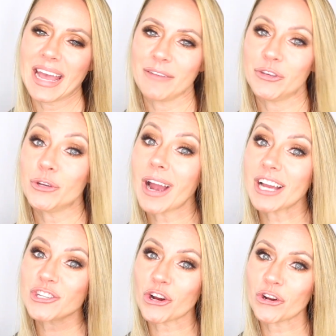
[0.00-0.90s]
If you
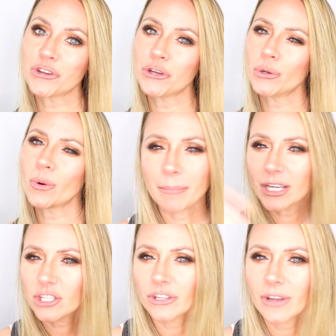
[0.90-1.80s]
guys are new,
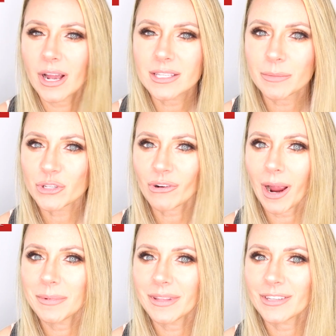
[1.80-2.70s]
make sure you guys
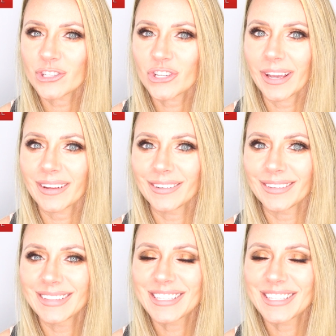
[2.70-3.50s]
subscribe to this channel.